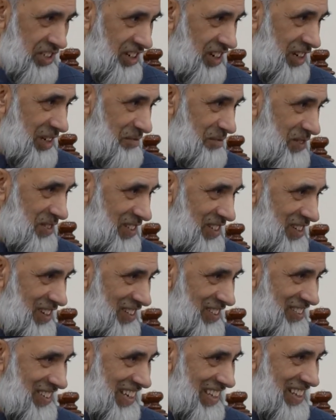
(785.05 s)
times,
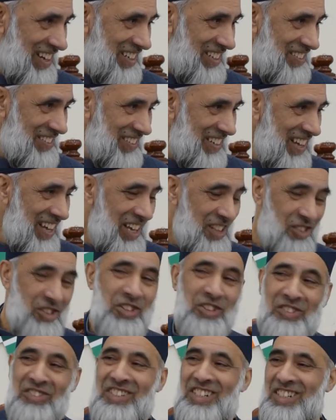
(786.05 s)
okay, that is
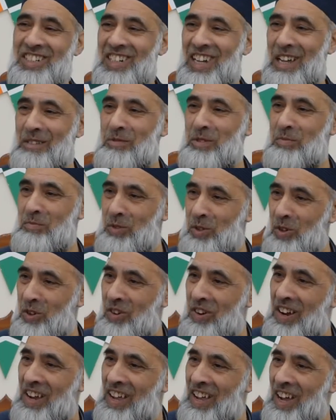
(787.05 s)
300 times
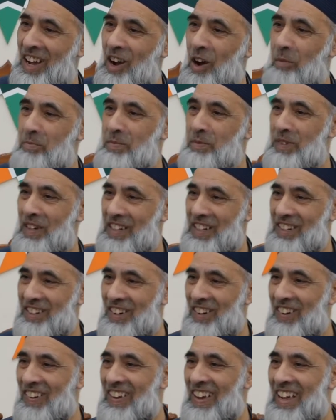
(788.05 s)
more, you
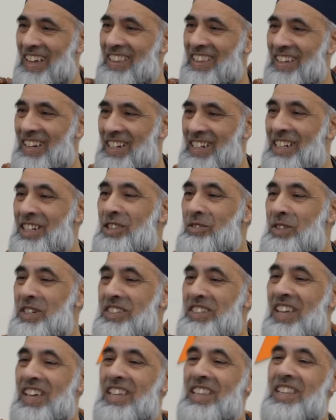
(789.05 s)
know. In other
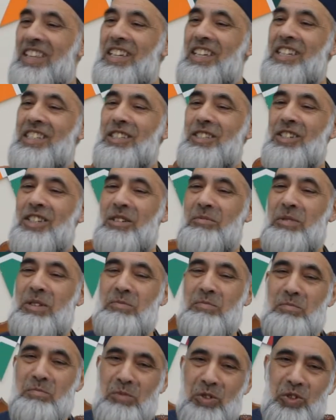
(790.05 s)
words, it's gonna be
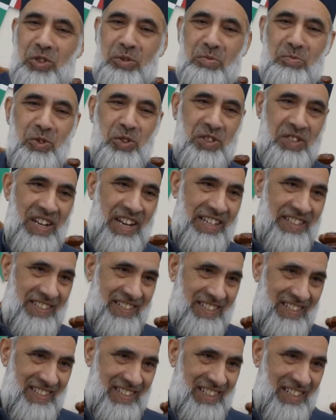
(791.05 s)
much, much
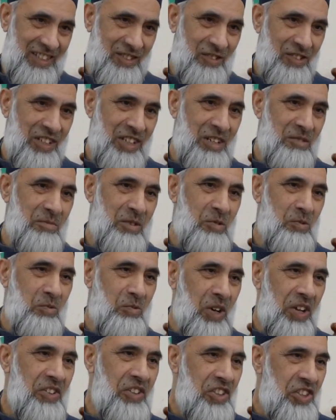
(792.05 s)
less. It's only gonna be
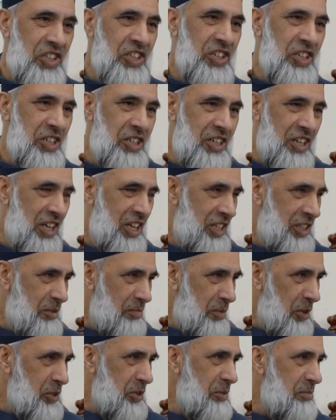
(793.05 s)
one third the
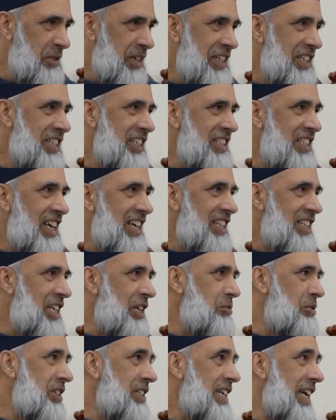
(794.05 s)
possibility that they
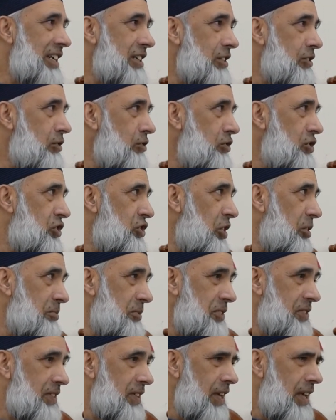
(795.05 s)
will get good
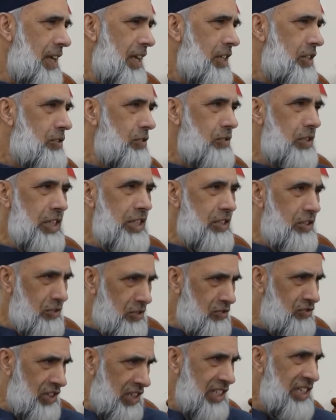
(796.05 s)
jobs. So it
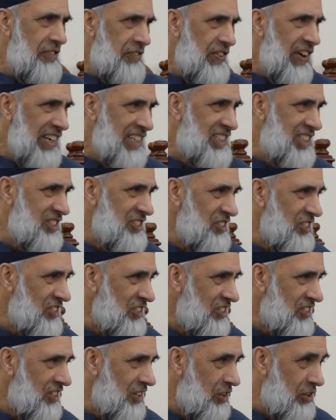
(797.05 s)
does really affect you, you
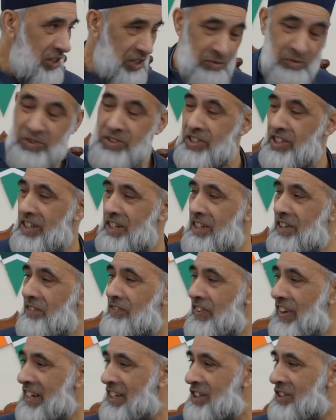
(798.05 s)
know, or it will certainly
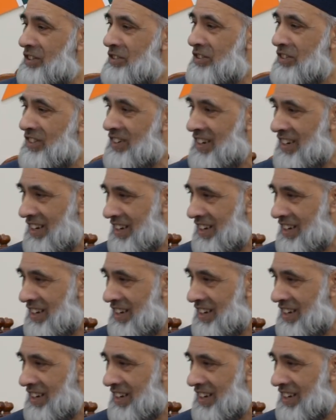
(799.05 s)
affect your